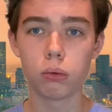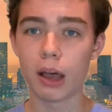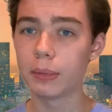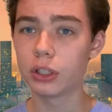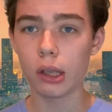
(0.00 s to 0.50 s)

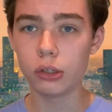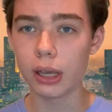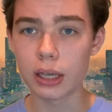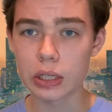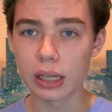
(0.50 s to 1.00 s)
I've been telling you
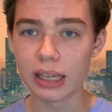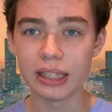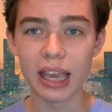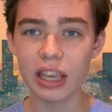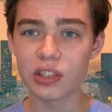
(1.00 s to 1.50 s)
guys,
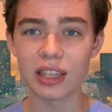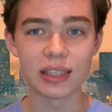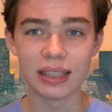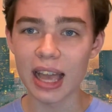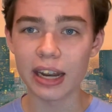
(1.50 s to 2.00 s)
Gase
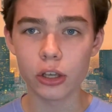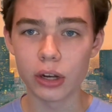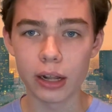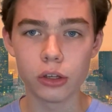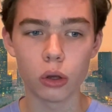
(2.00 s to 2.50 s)
is not a
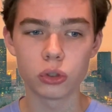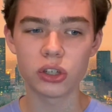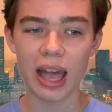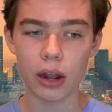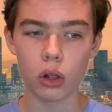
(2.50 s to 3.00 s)
good head
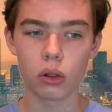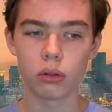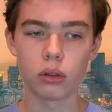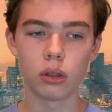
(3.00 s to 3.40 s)
coach at all.